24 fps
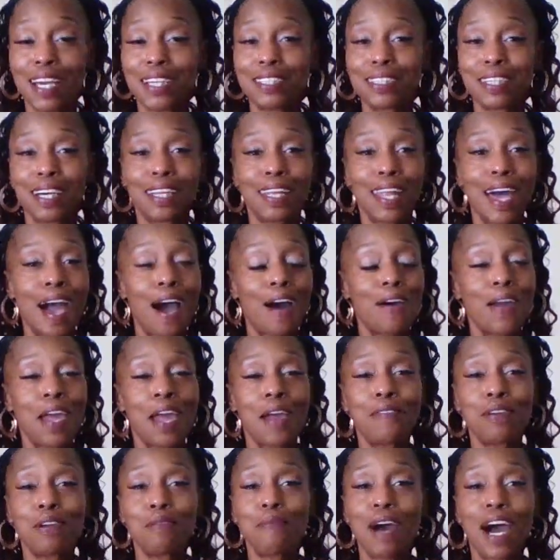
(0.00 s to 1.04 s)
to allow
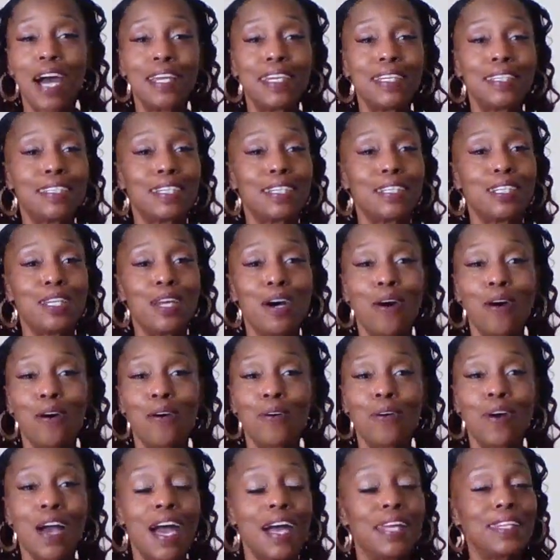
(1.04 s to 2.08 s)
everybody to
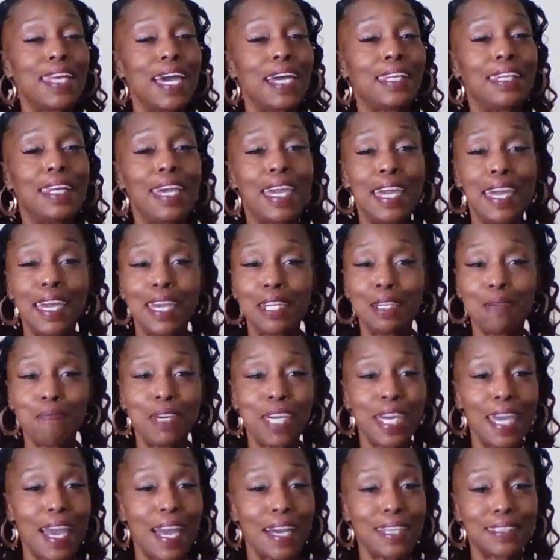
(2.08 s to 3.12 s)
know that the
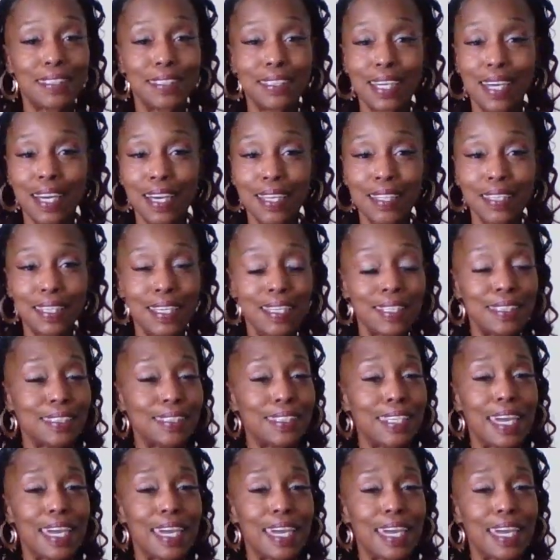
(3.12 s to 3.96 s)
enemy has done this.